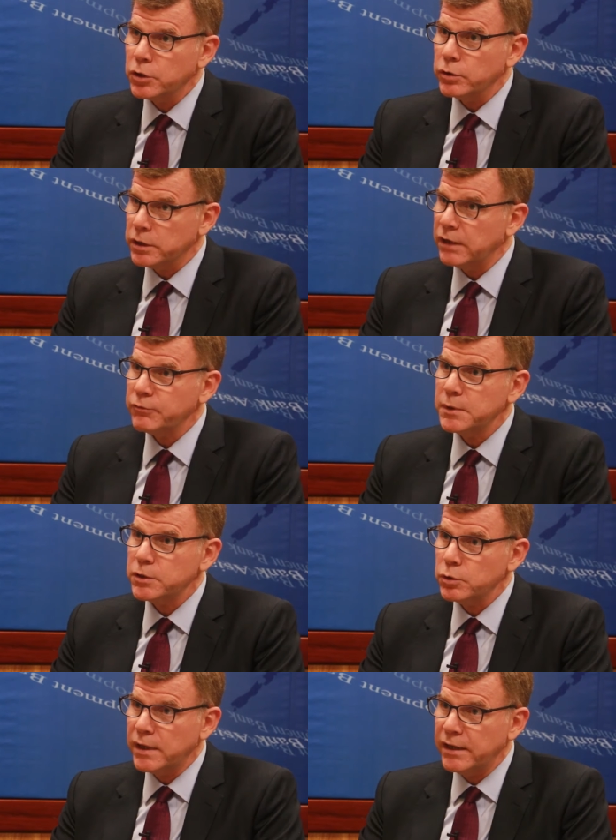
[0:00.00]
current
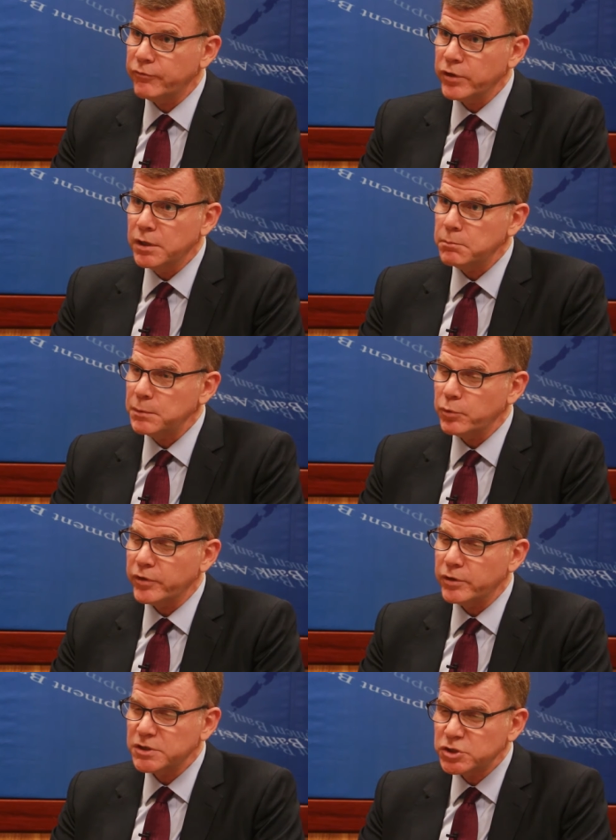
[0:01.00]
government, you have people
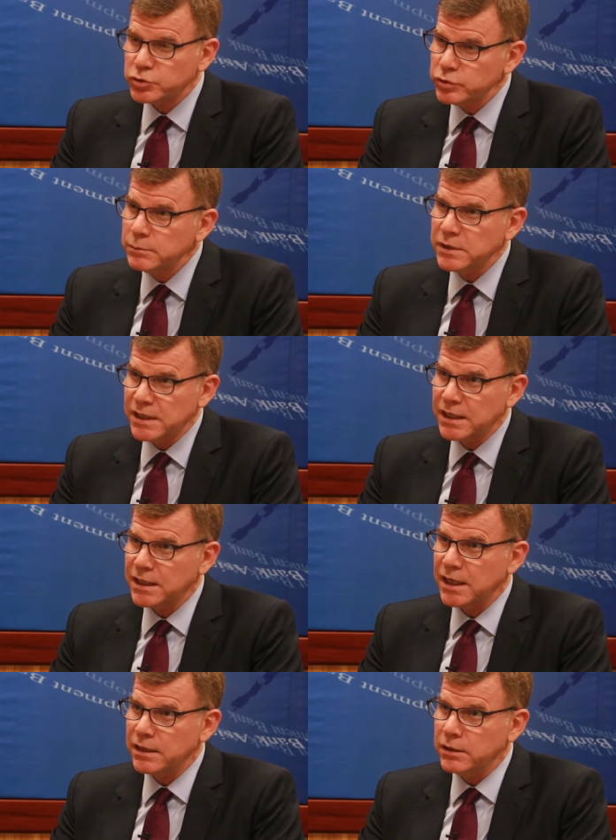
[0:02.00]
that are extremely
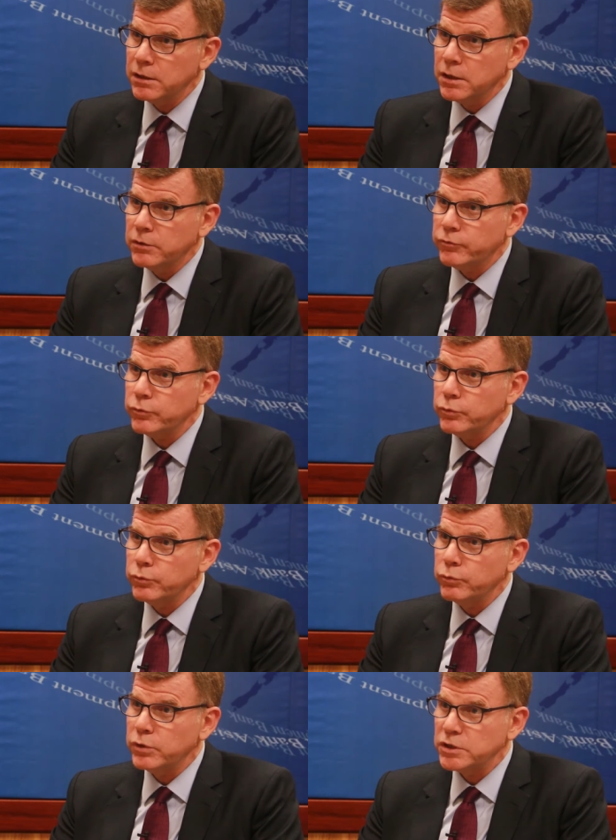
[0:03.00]
dedicated
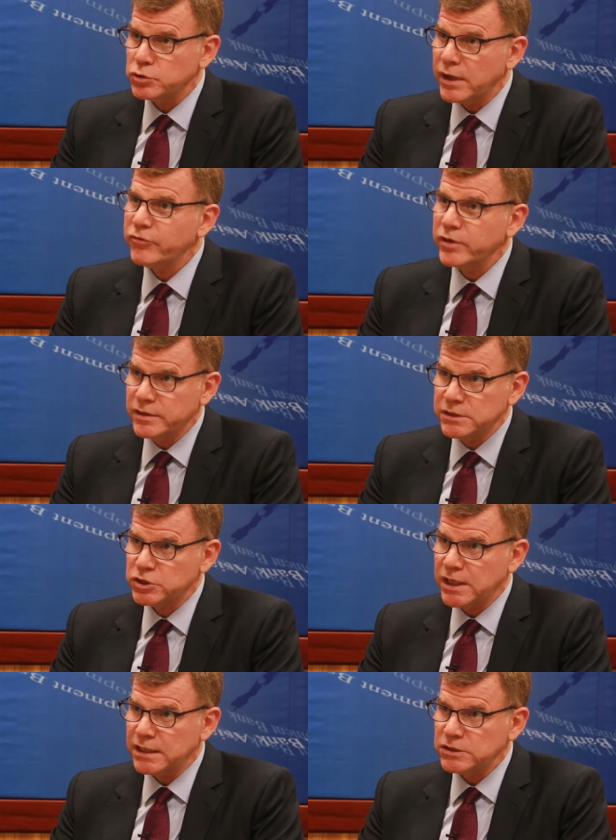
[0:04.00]
to addressing these
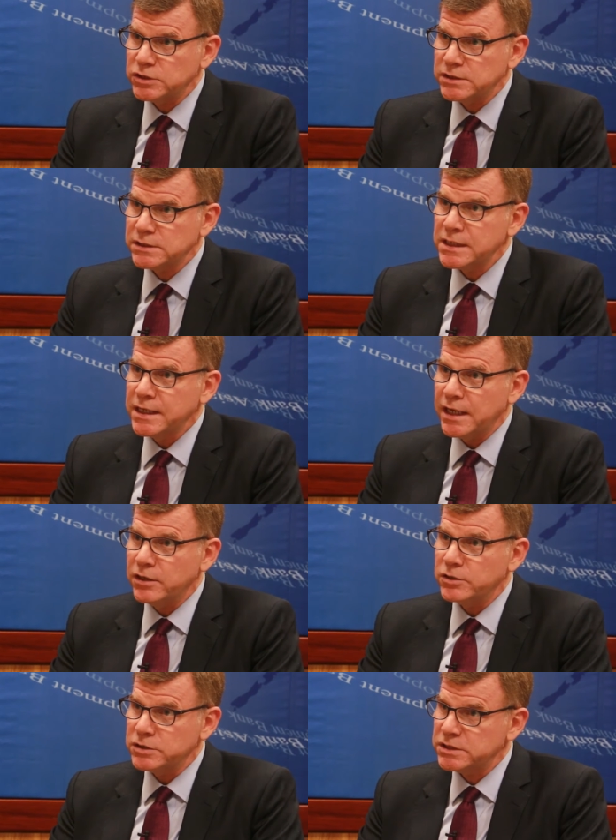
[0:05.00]
challenges and
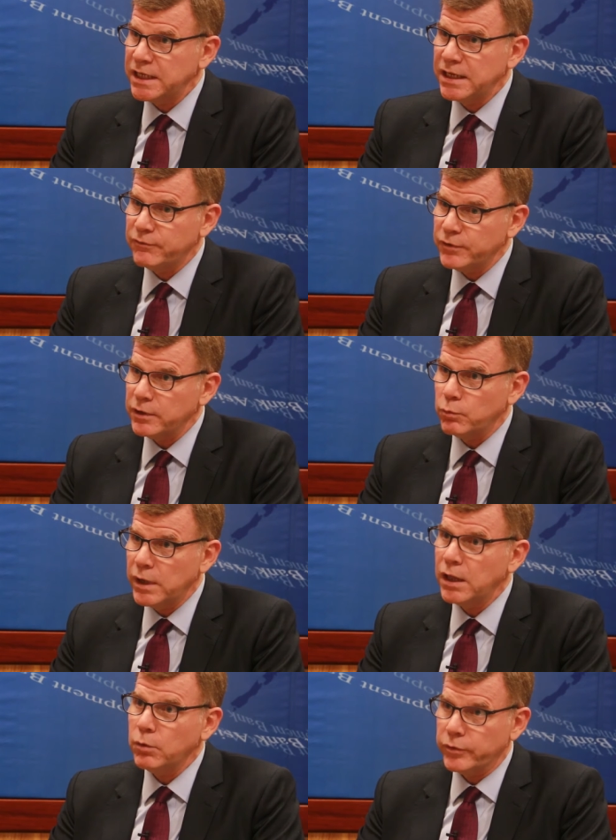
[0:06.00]
understand very
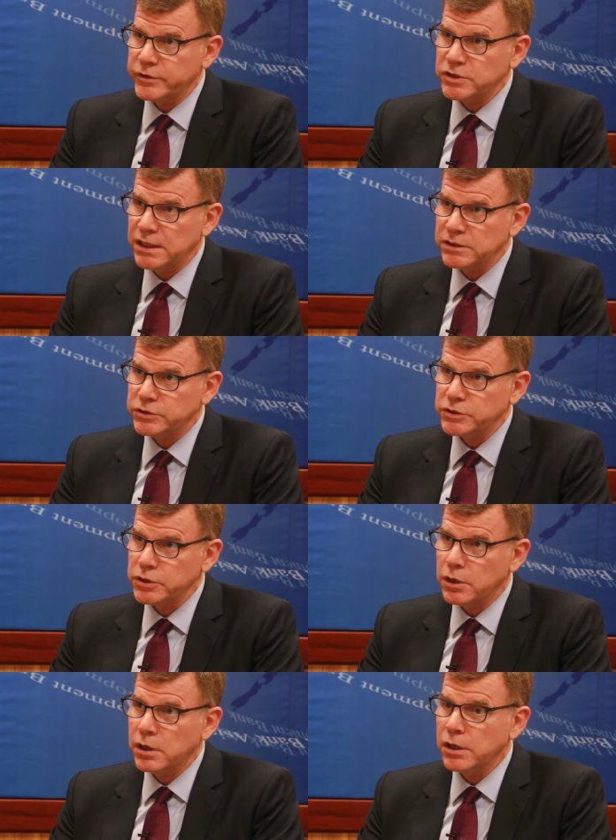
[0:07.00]
well what the challenges
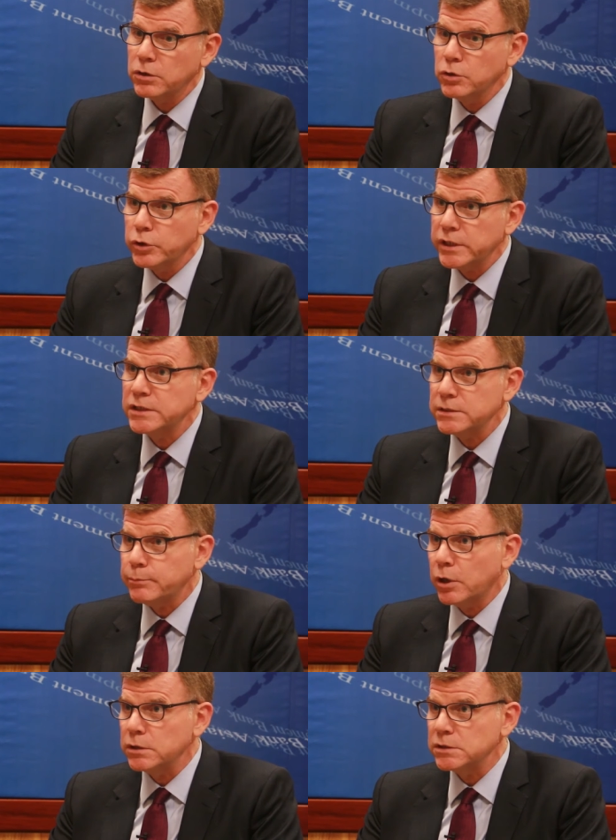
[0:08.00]
are and are looking to
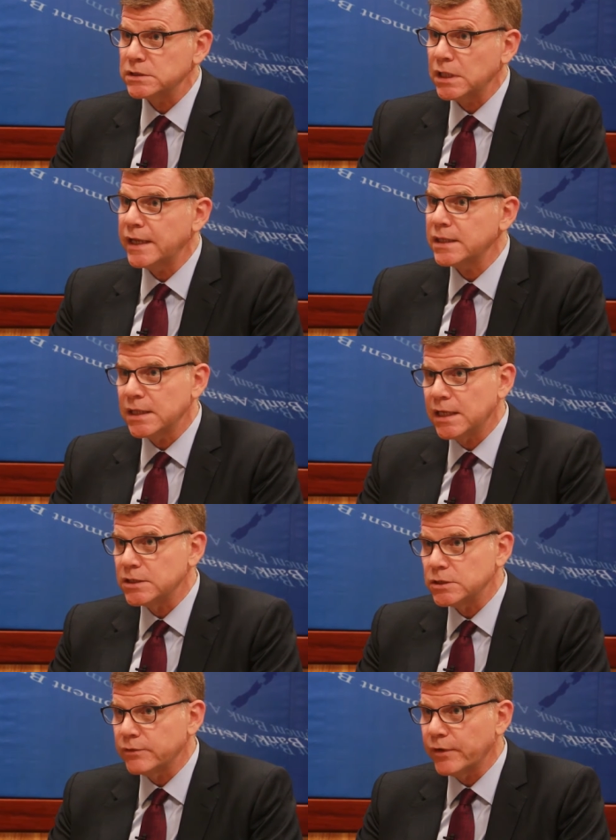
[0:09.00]
partners like the
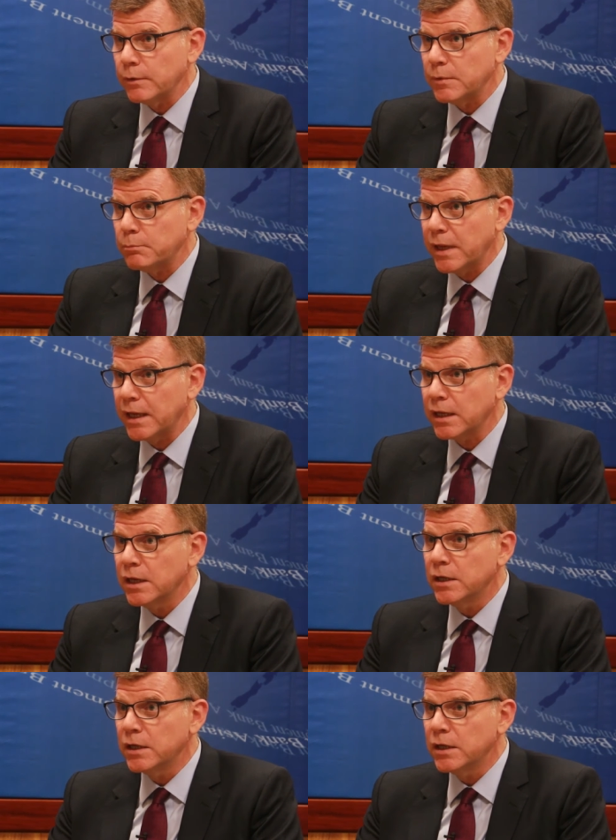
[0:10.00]
Asian Development Bank